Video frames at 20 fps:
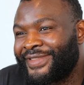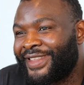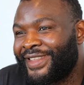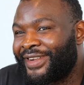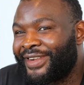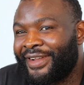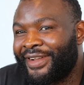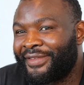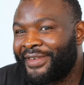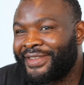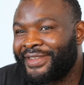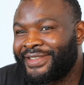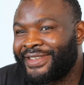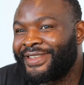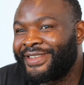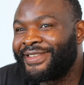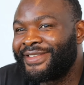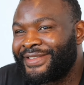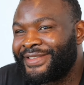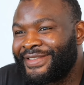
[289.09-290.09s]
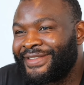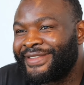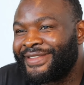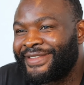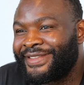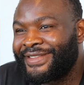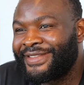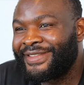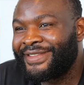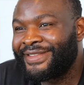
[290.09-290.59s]
he said, I think
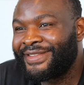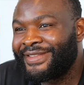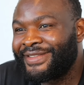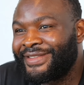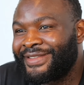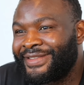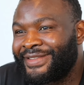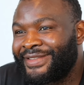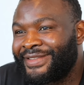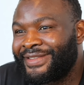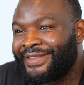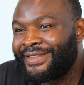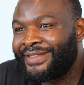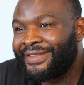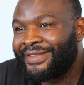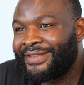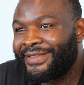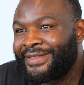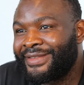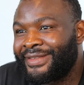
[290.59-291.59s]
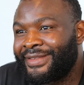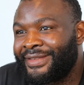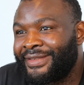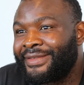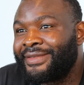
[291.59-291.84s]
you've made a mistake.